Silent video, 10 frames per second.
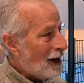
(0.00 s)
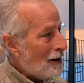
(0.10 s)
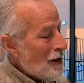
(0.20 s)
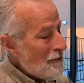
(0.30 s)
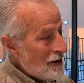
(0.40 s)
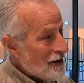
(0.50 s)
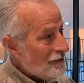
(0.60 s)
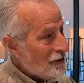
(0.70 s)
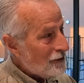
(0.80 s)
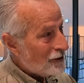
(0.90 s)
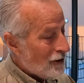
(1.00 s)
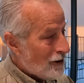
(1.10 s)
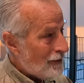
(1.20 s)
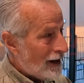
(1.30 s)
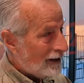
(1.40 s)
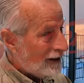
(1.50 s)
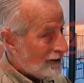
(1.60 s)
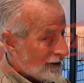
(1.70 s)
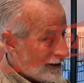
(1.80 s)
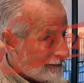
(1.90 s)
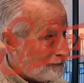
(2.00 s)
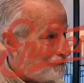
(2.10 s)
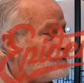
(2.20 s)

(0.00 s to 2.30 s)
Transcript: And I may be giving you a call back later on